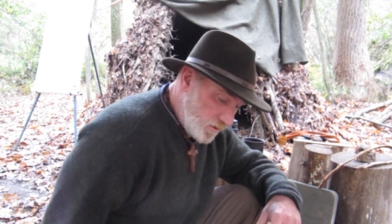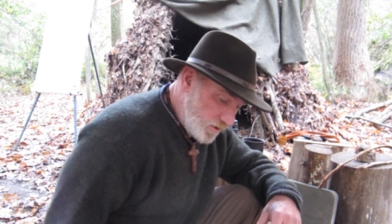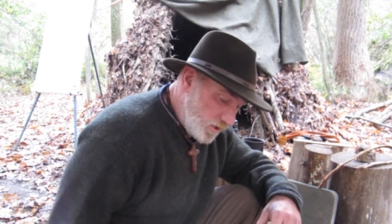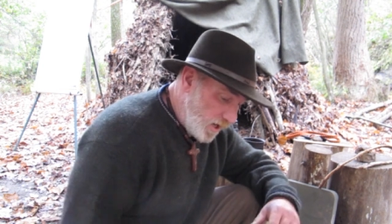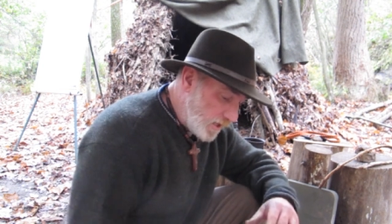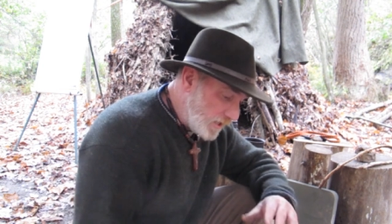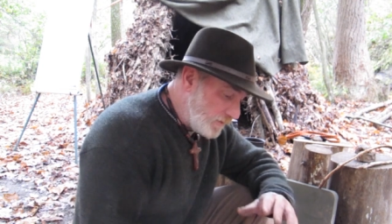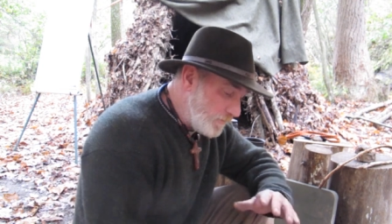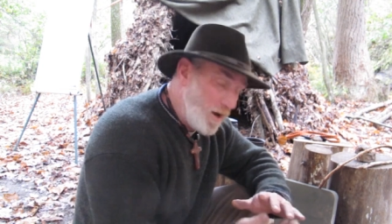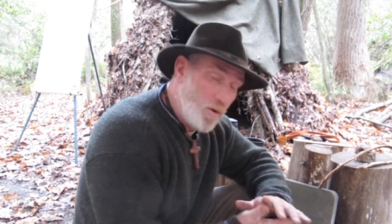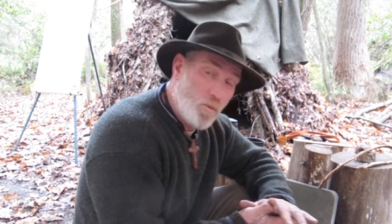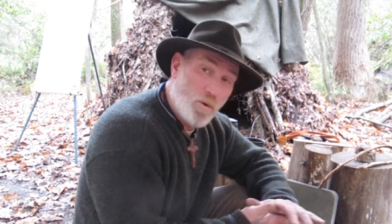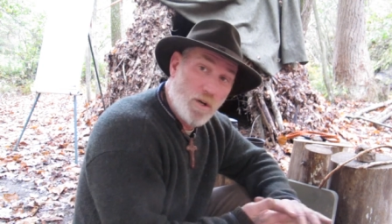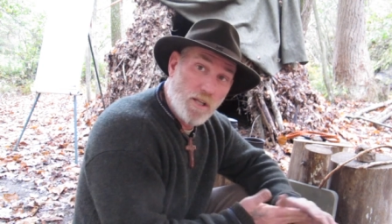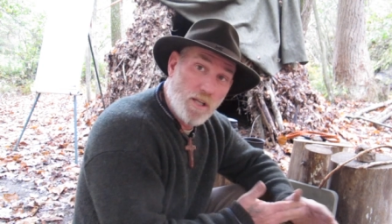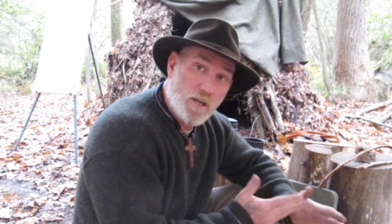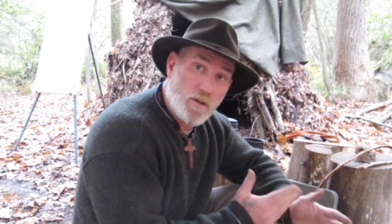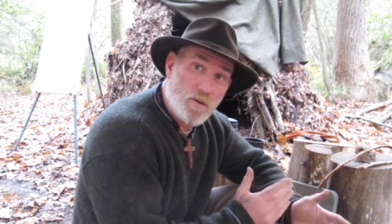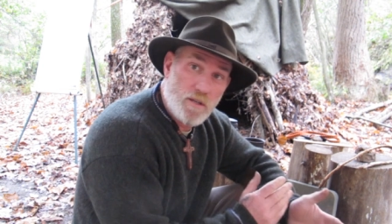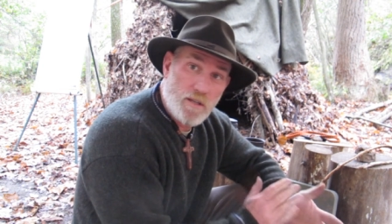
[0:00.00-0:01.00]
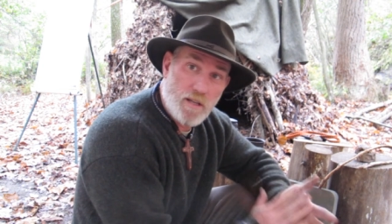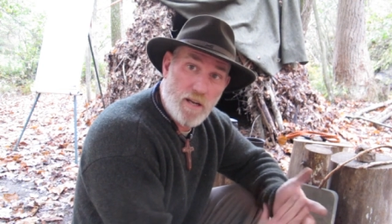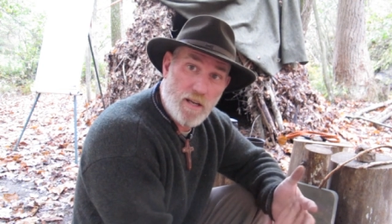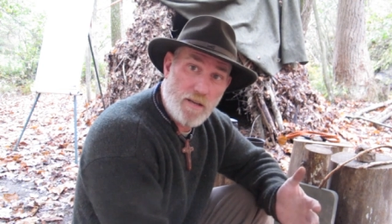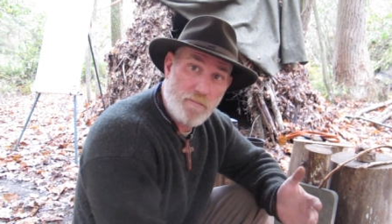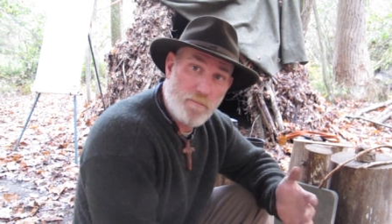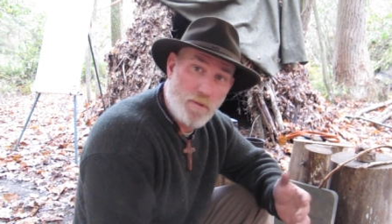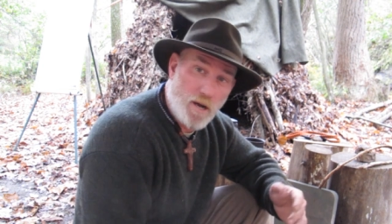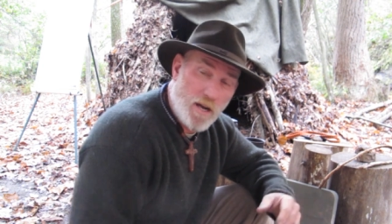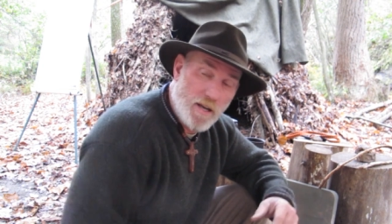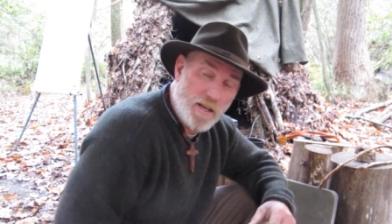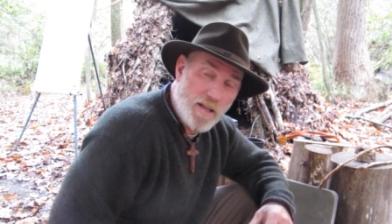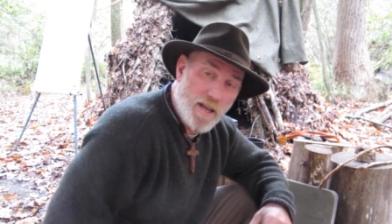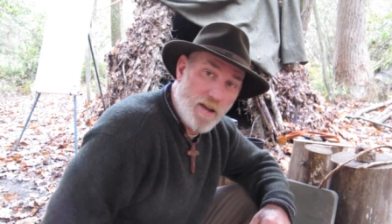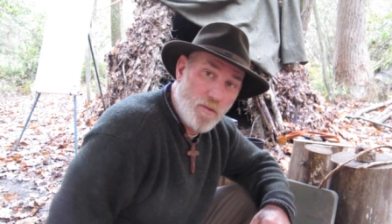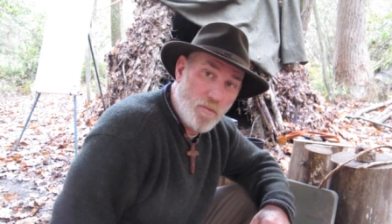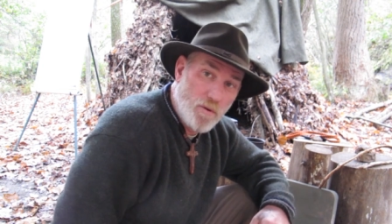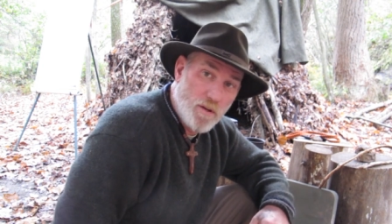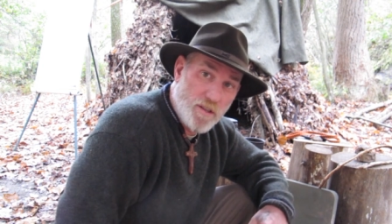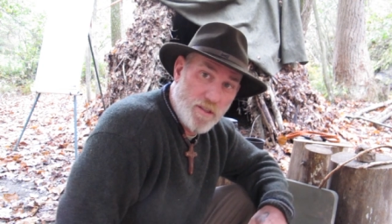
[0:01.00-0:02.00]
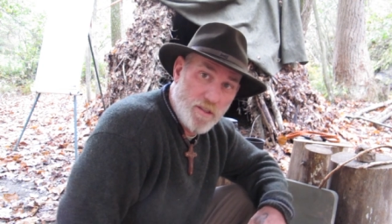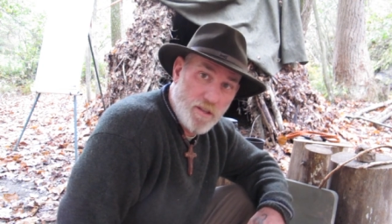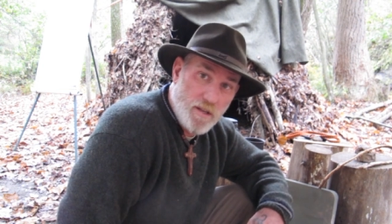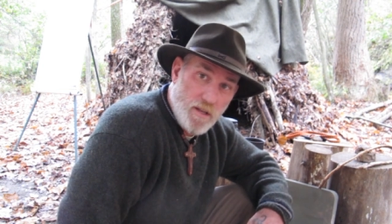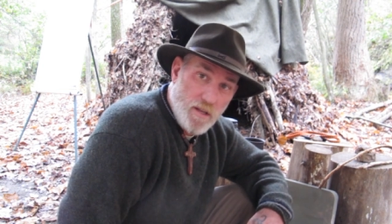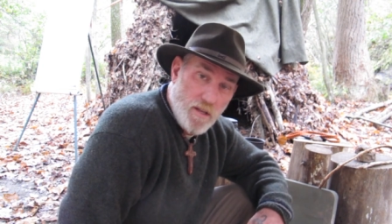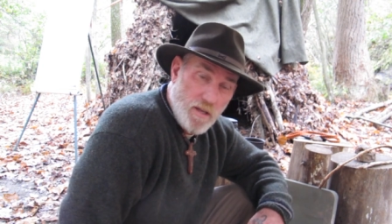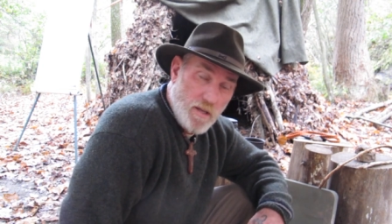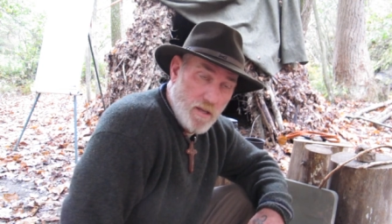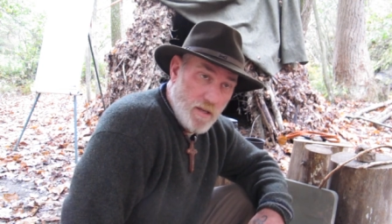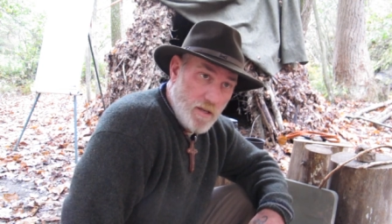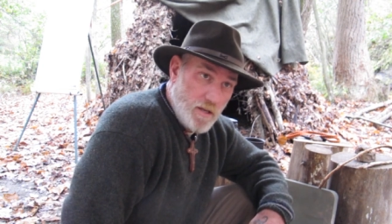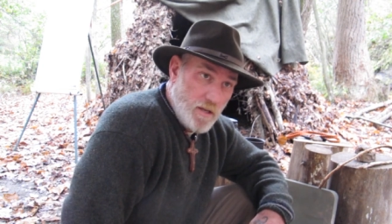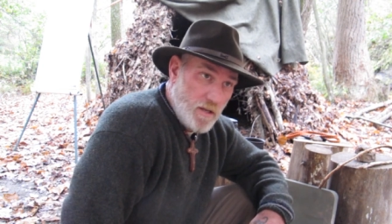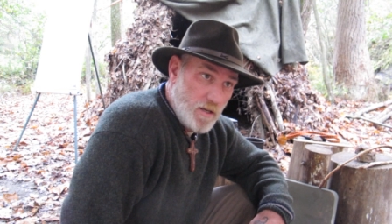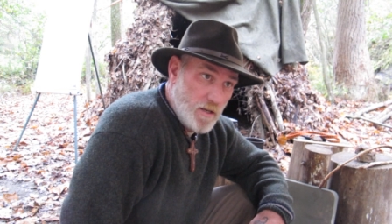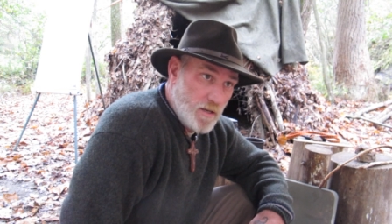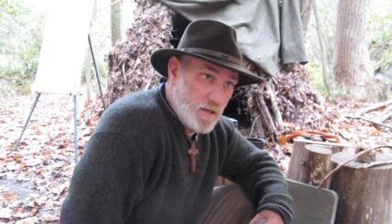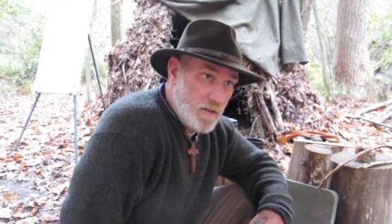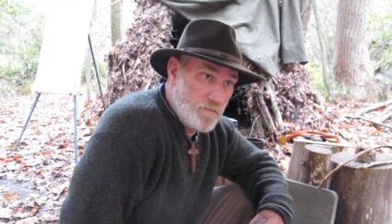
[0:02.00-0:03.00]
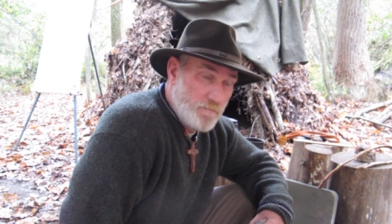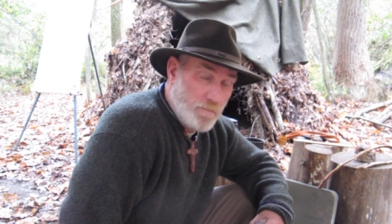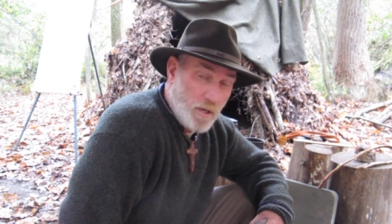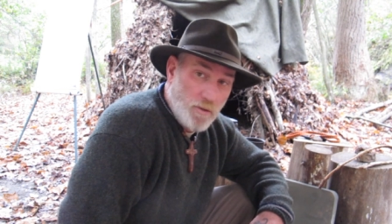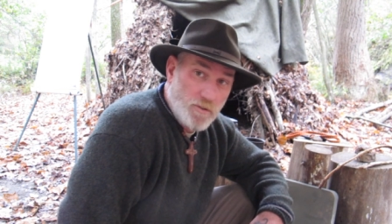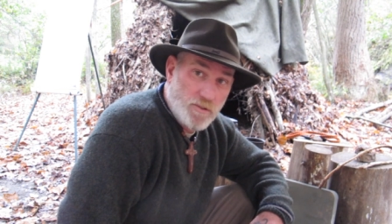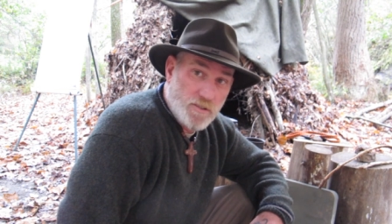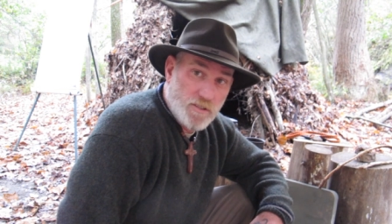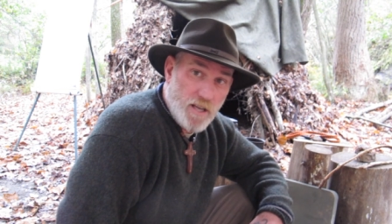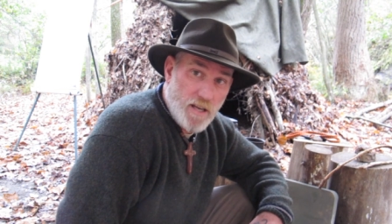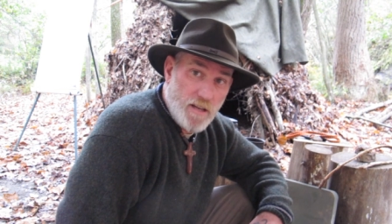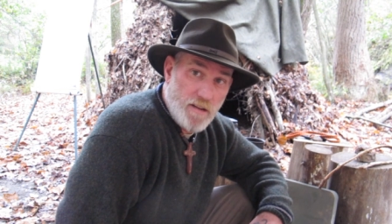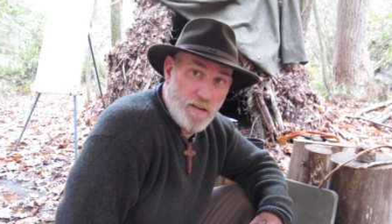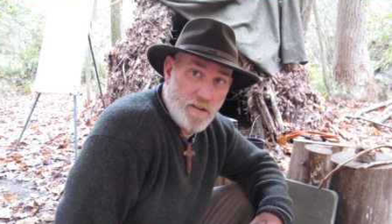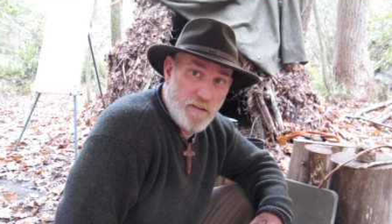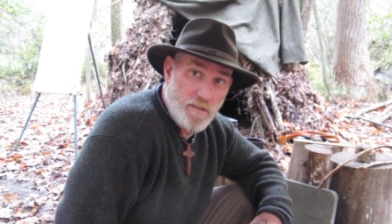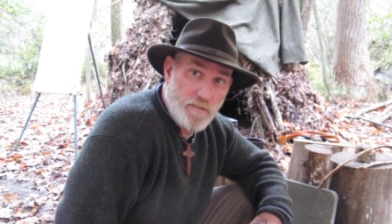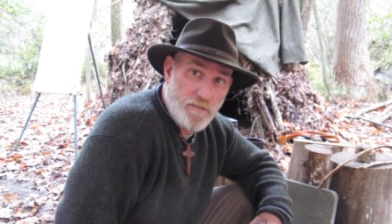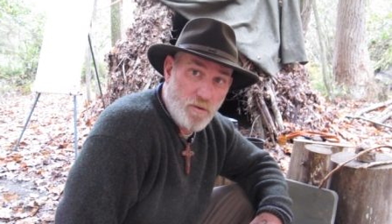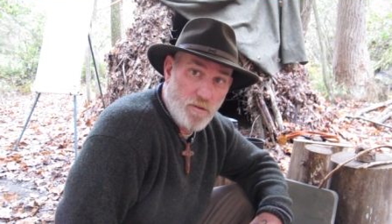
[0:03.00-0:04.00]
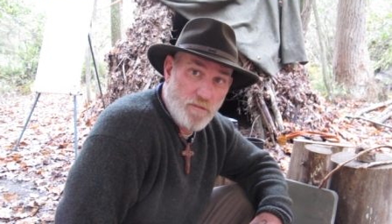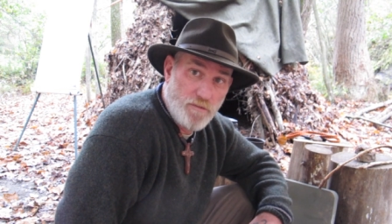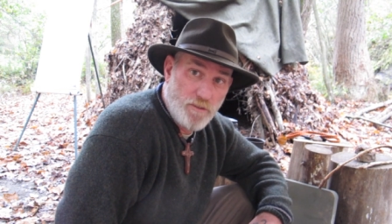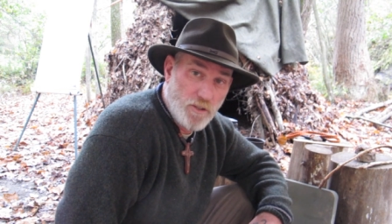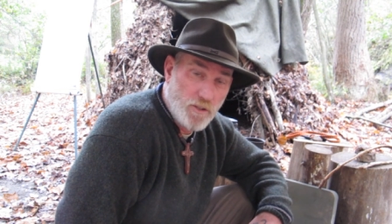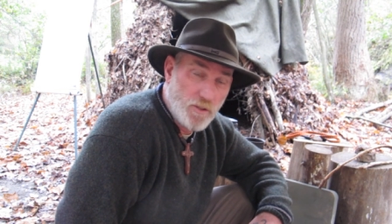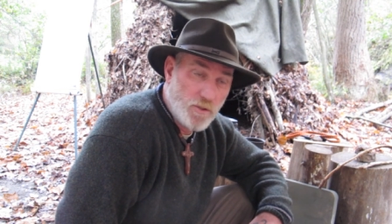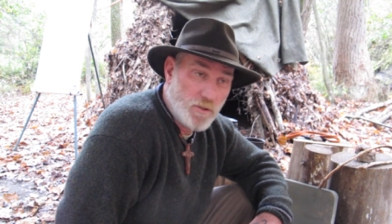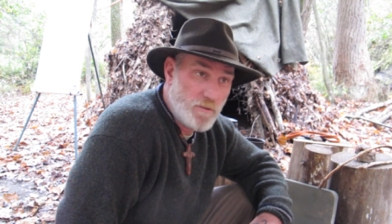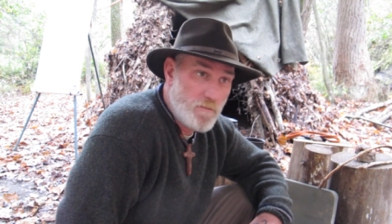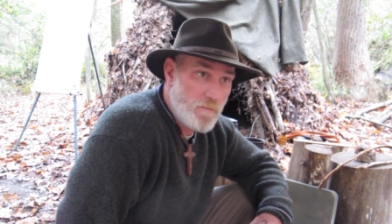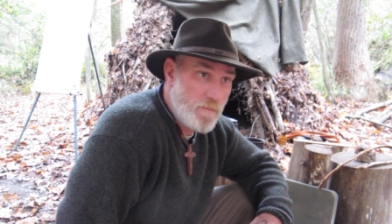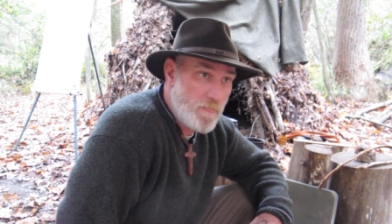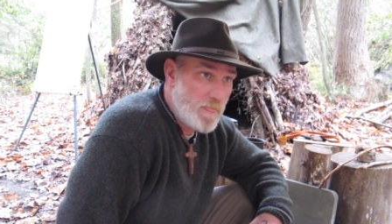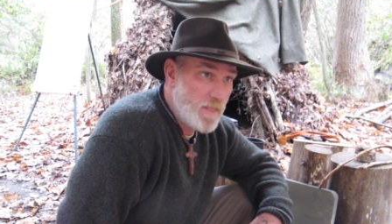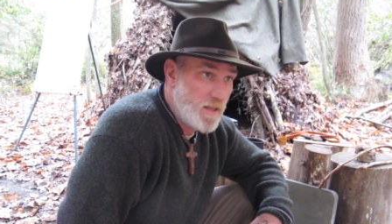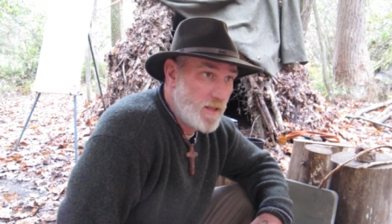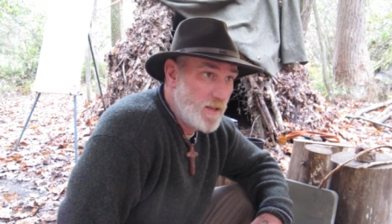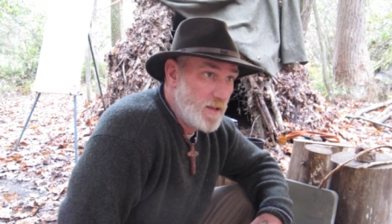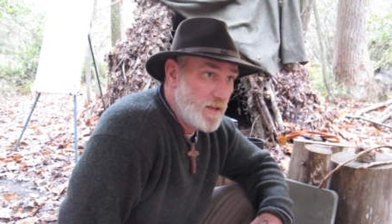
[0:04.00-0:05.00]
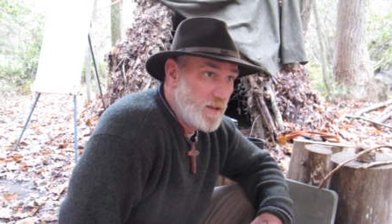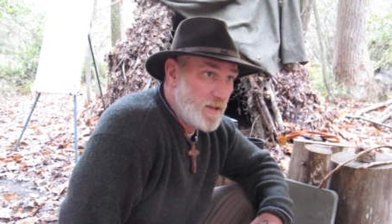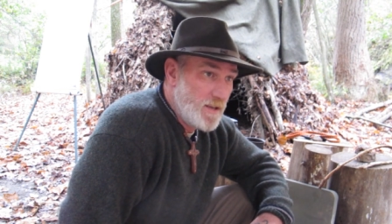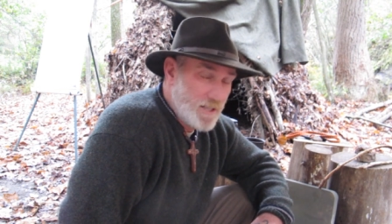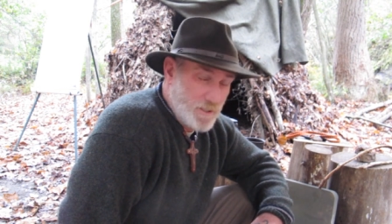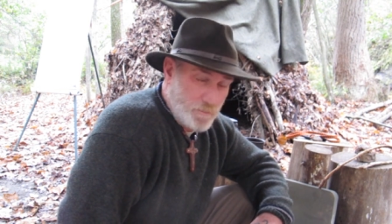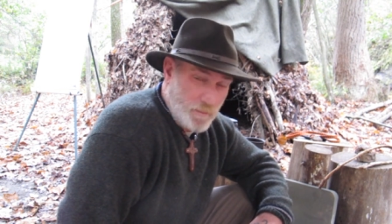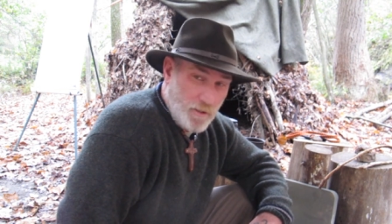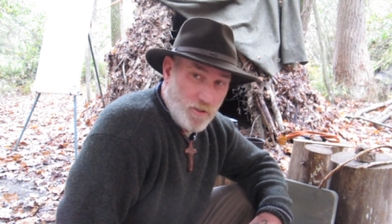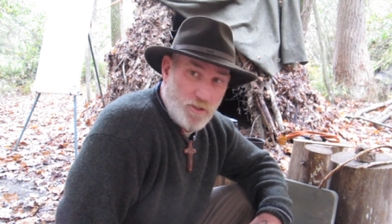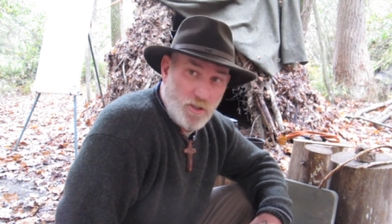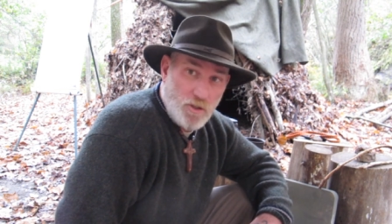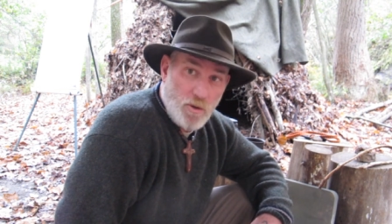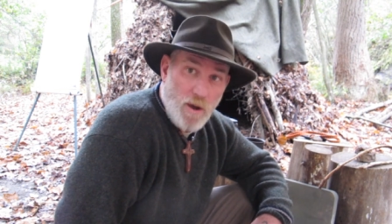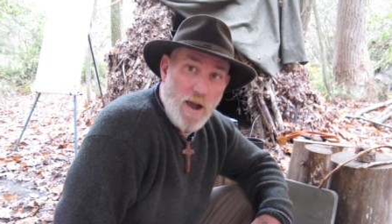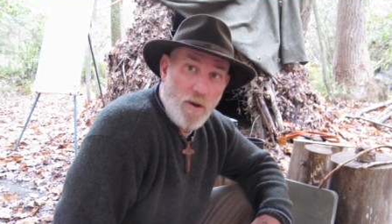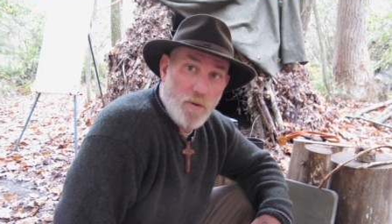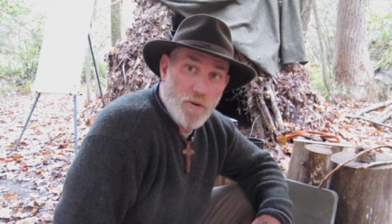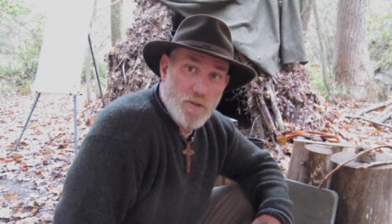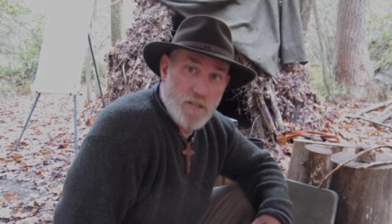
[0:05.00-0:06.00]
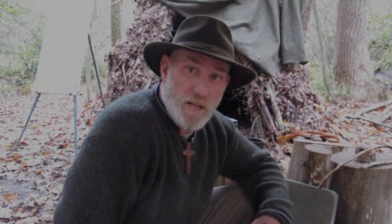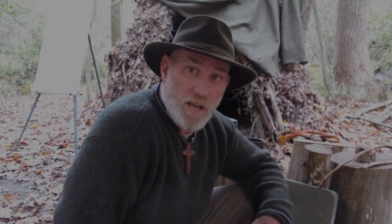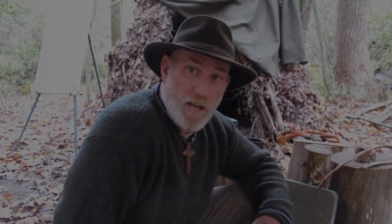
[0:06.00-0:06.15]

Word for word: We talked about willow, and I combined that with uh, bone set for flu. It's been two hours